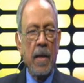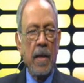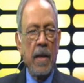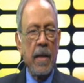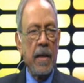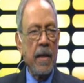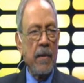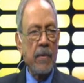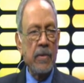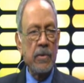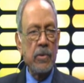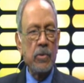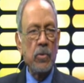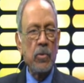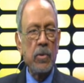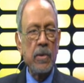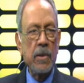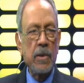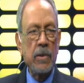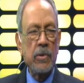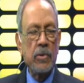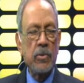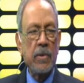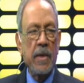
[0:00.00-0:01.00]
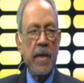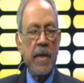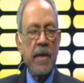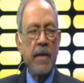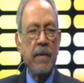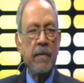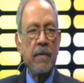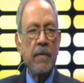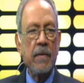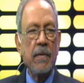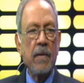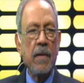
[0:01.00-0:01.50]
In our studios
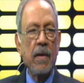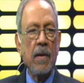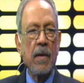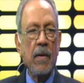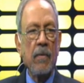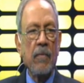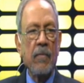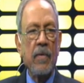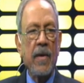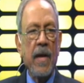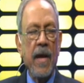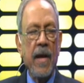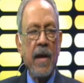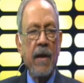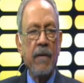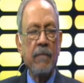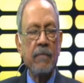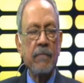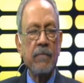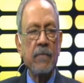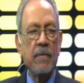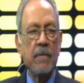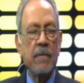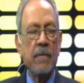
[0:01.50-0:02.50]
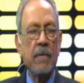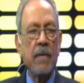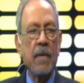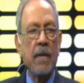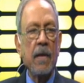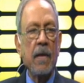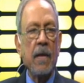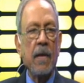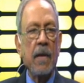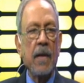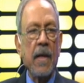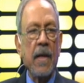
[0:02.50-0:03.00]
today we have
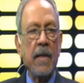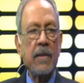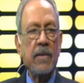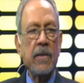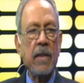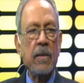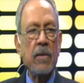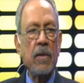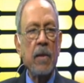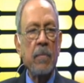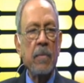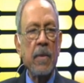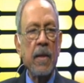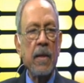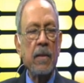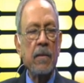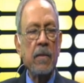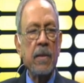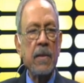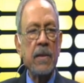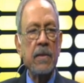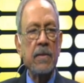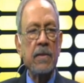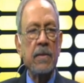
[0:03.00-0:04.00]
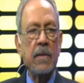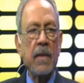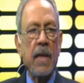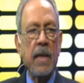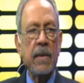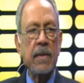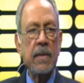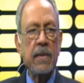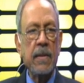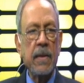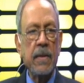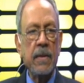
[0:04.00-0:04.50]
a gentleman who is
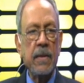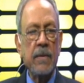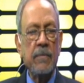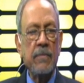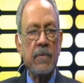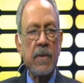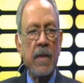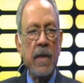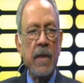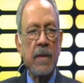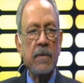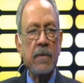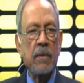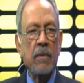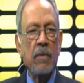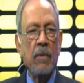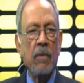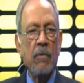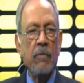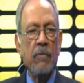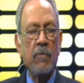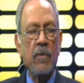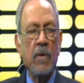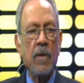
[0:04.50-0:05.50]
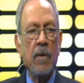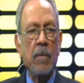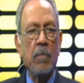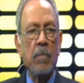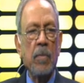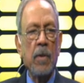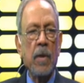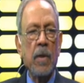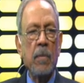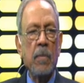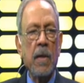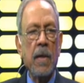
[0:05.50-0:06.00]
Executive Director of
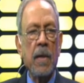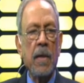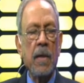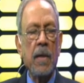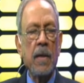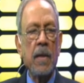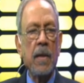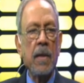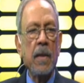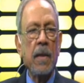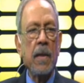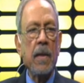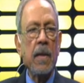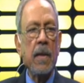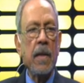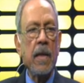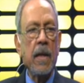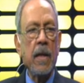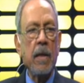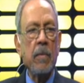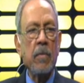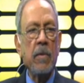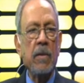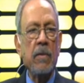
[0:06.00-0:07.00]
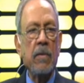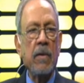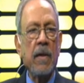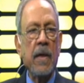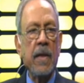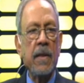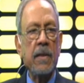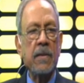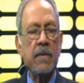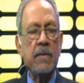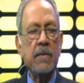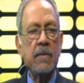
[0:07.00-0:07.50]
Burma Human
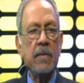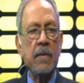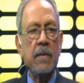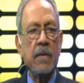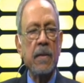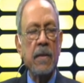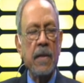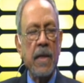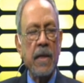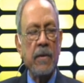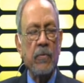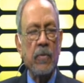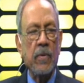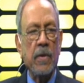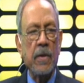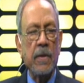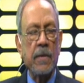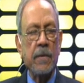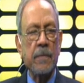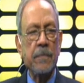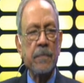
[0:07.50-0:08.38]
Rights Network.